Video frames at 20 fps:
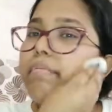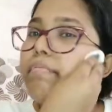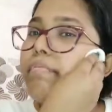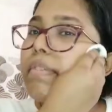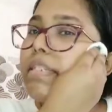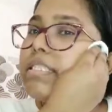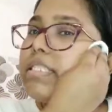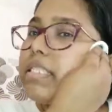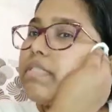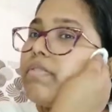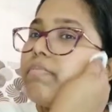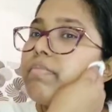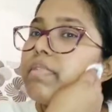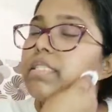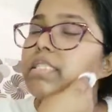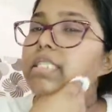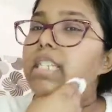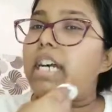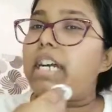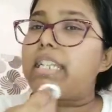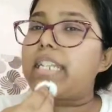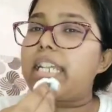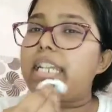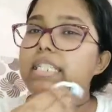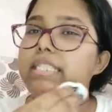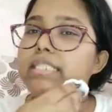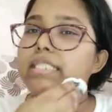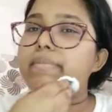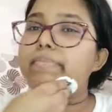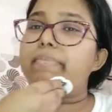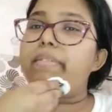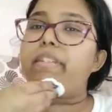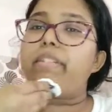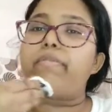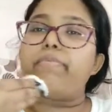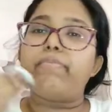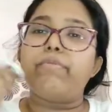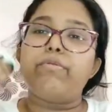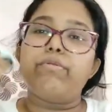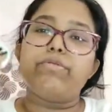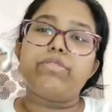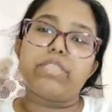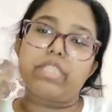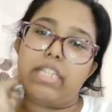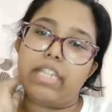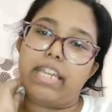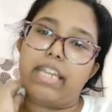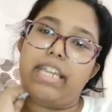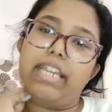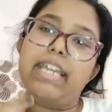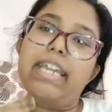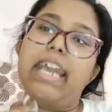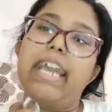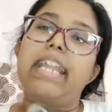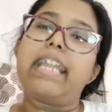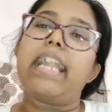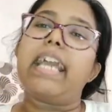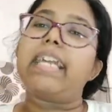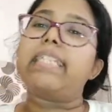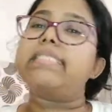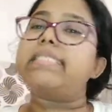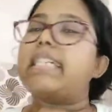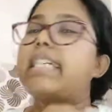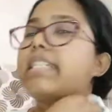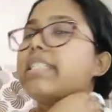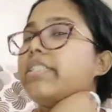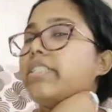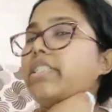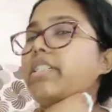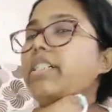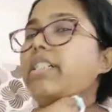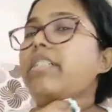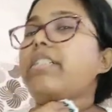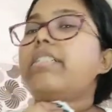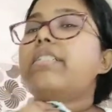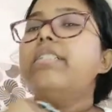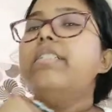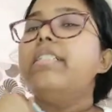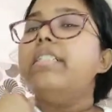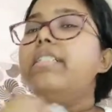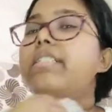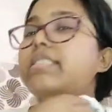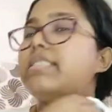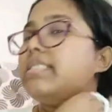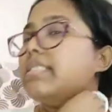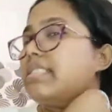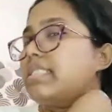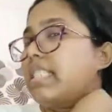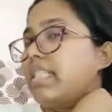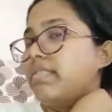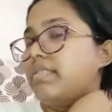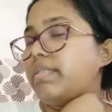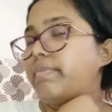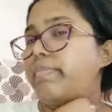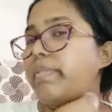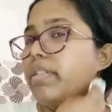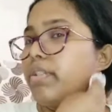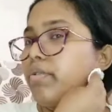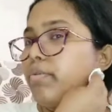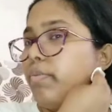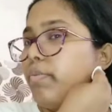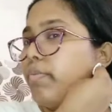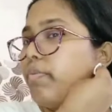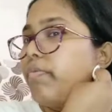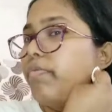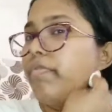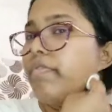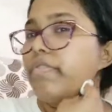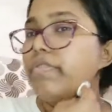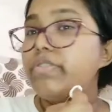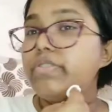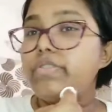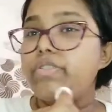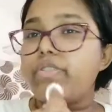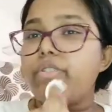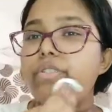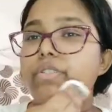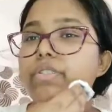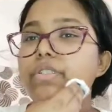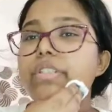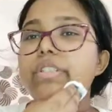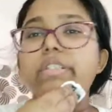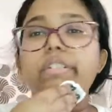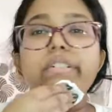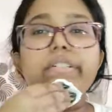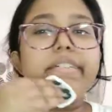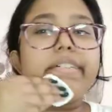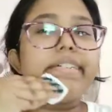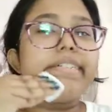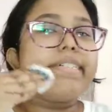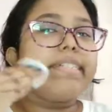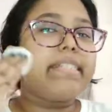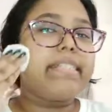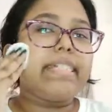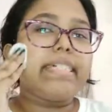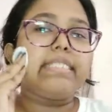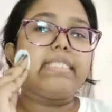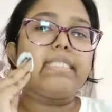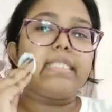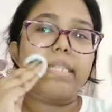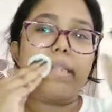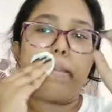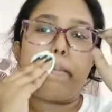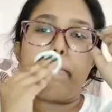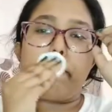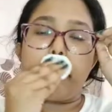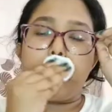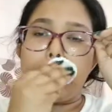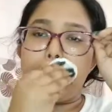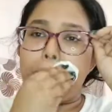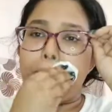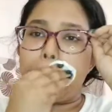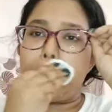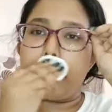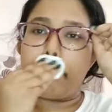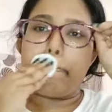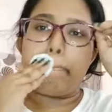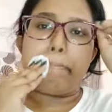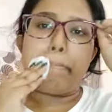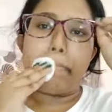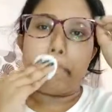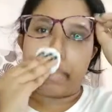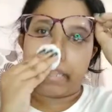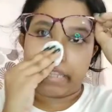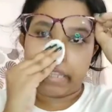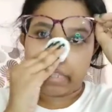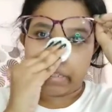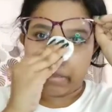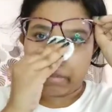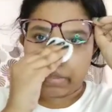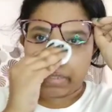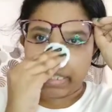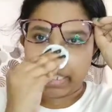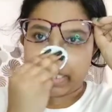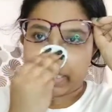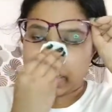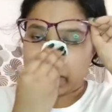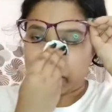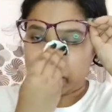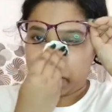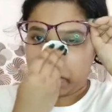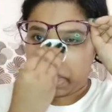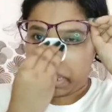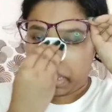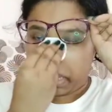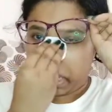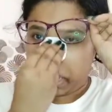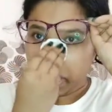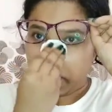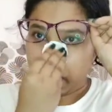but just from the starting, just a bit of music and etc. just gives a bit oomph. So that's it. So this is me